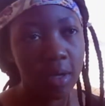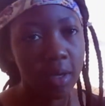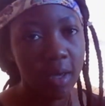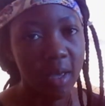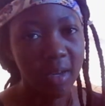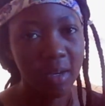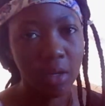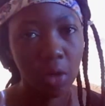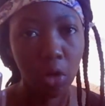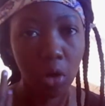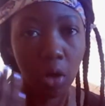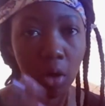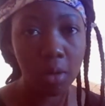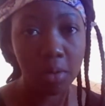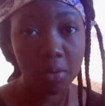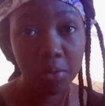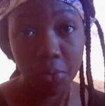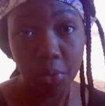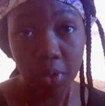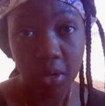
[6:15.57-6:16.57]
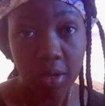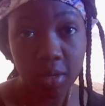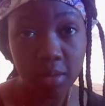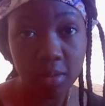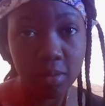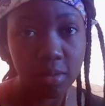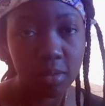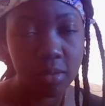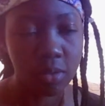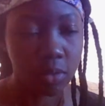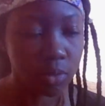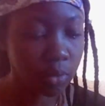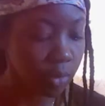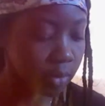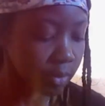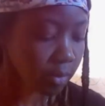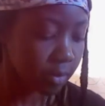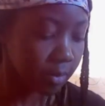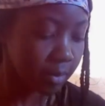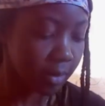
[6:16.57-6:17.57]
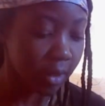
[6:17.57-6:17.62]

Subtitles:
and a lot of greens, you know,